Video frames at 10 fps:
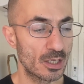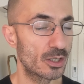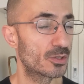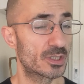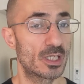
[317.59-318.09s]

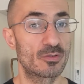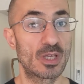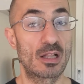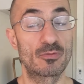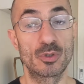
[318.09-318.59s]
Here in the state of
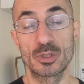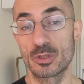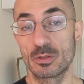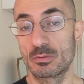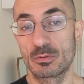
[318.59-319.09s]
California,
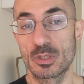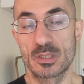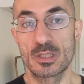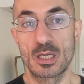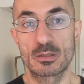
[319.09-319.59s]

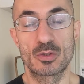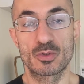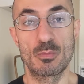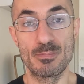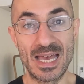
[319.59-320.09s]
there's
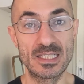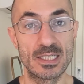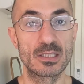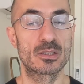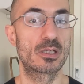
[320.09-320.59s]
no
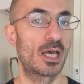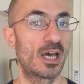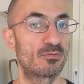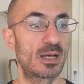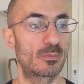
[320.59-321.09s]
mandate to
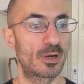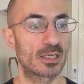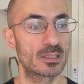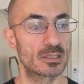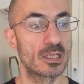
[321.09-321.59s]
have
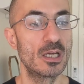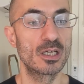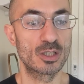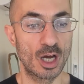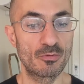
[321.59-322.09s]
malpractice
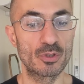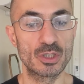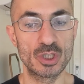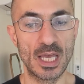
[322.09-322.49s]
coverage.